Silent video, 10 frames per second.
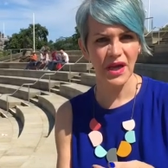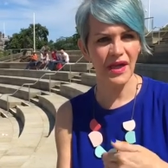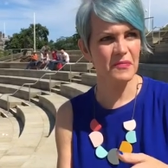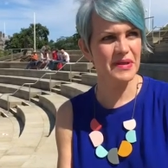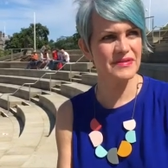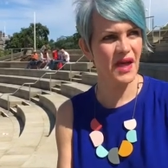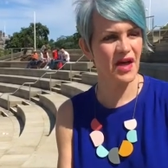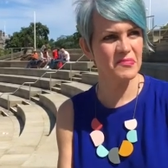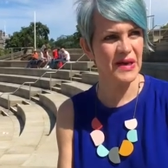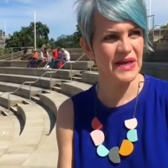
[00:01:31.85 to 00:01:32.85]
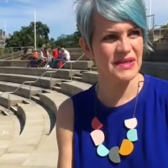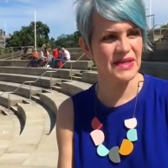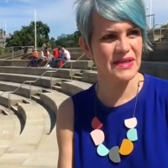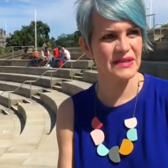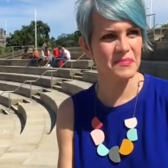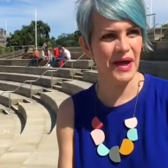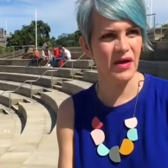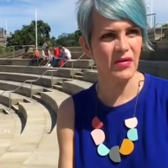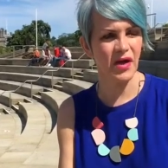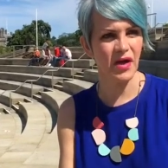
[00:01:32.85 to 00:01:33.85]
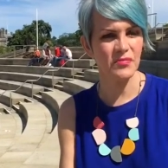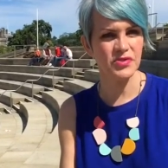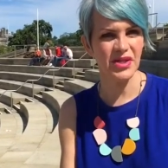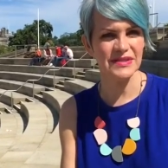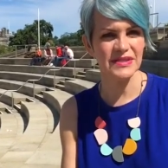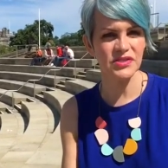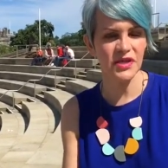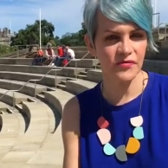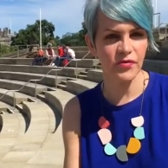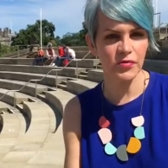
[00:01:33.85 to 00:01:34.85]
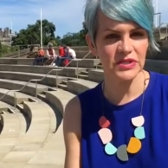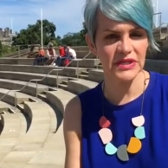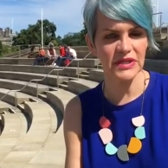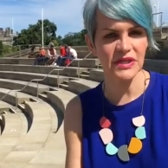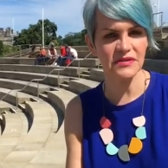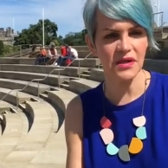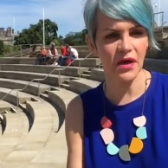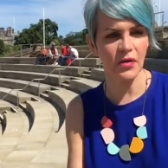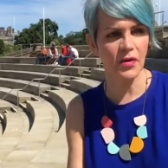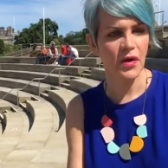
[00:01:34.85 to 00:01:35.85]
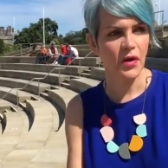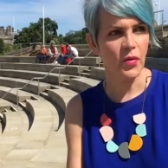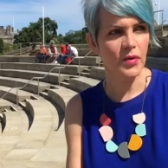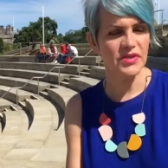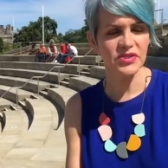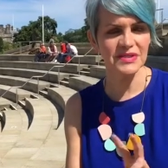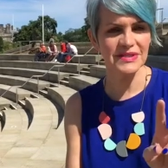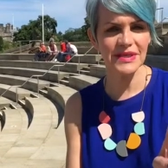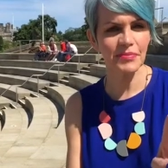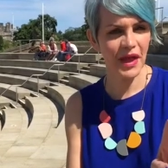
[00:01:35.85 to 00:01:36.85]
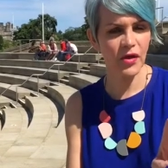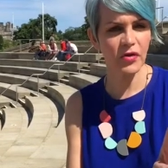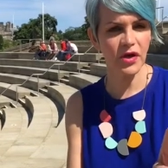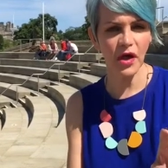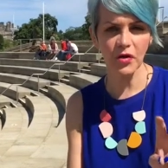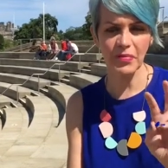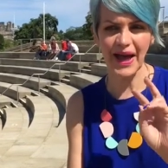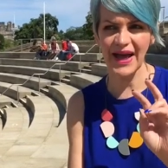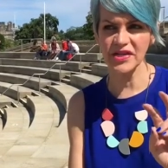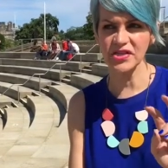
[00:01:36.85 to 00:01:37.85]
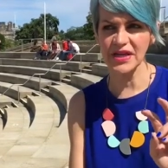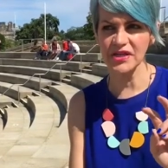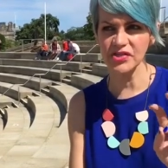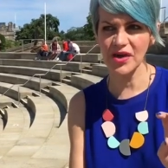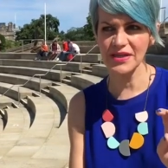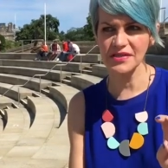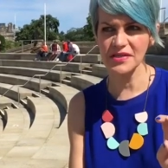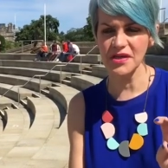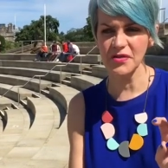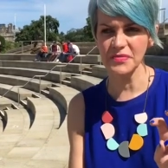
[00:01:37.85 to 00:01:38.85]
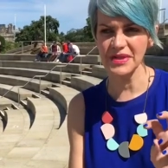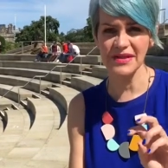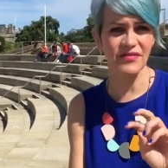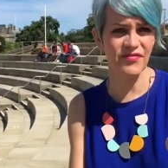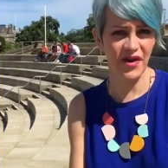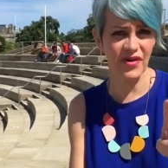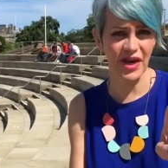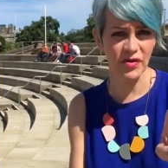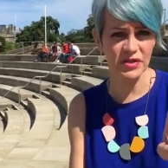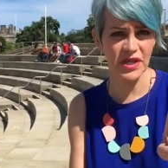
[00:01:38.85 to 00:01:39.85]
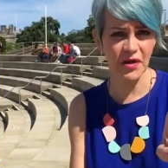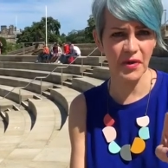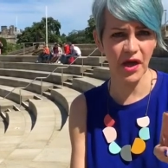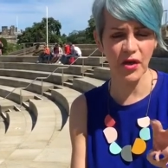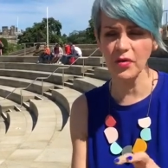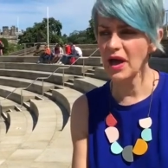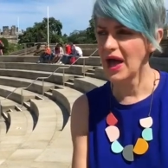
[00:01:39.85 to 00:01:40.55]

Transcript: Like the piece that I've made is about um, transitioning 14 years ago, which doesn't seem that long ago, but actually in trans terms is a very long time ago.